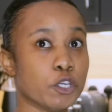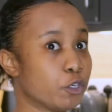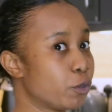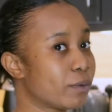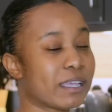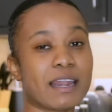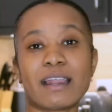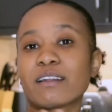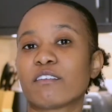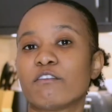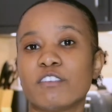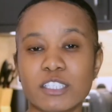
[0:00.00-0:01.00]
doing a lot
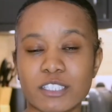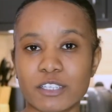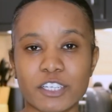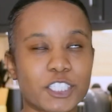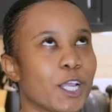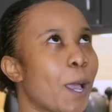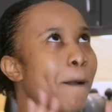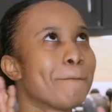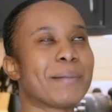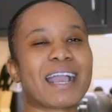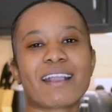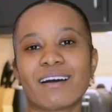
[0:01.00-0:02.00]
of research.
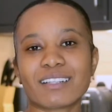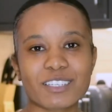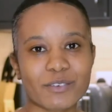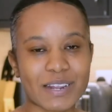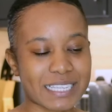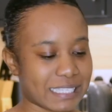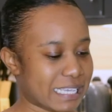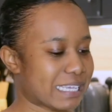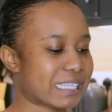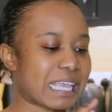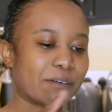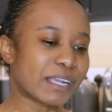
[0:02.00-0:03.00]
By God's grace, He
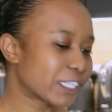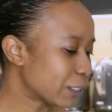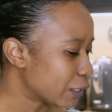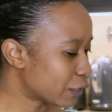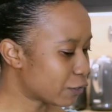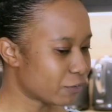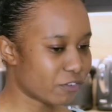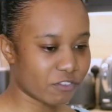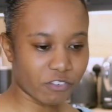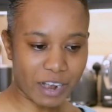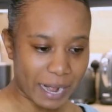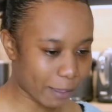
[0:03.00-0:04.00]
directed us to the
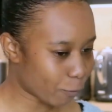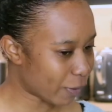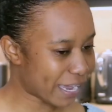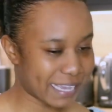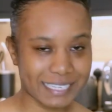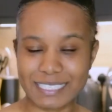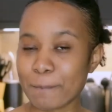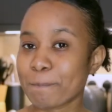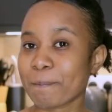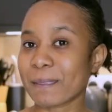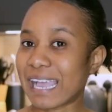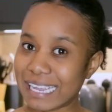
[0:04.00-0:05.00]
right ways.
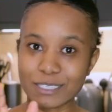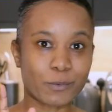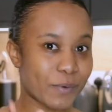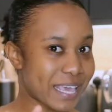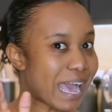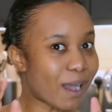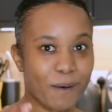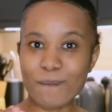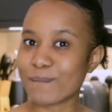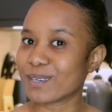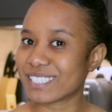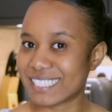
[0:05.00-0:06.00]
And we are
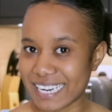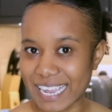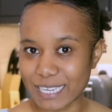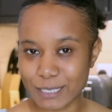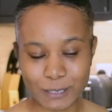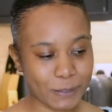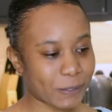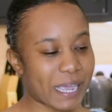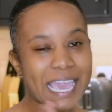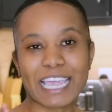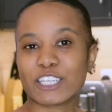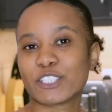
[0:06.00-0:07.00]
almost there.
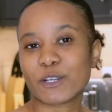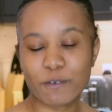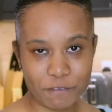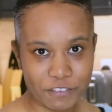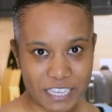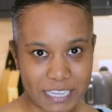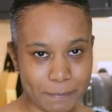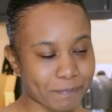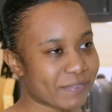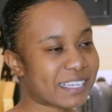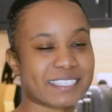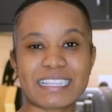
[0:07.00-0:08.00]
So HOV
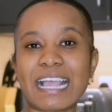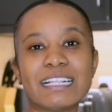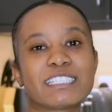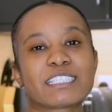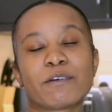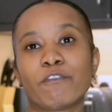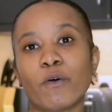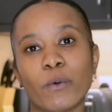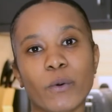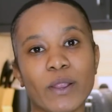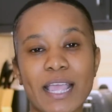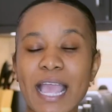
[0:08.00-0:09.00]
stands for